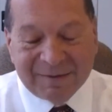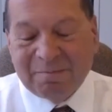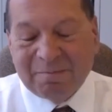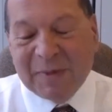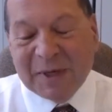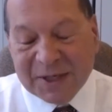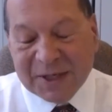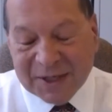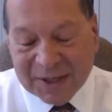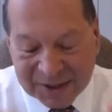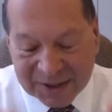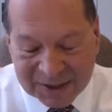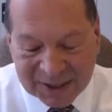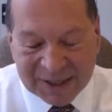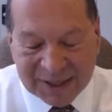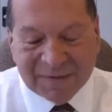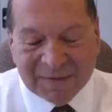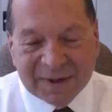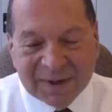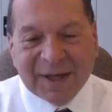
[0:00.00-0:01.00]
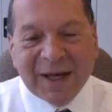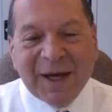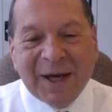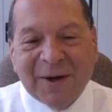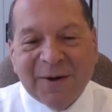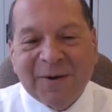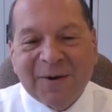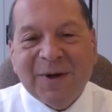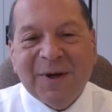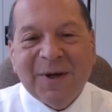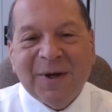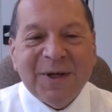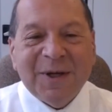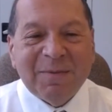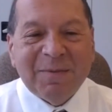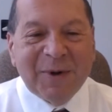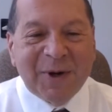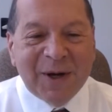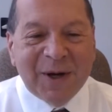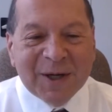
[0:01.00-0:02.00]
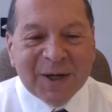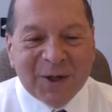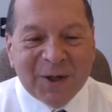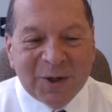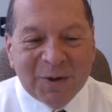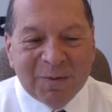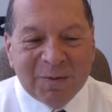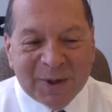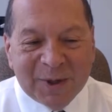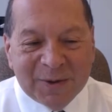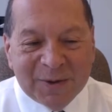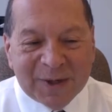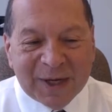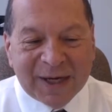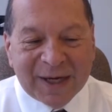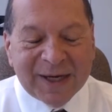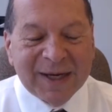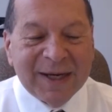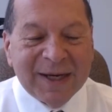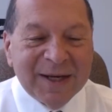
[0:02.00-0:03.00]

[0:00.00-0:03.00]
business, even though you're buying a new building.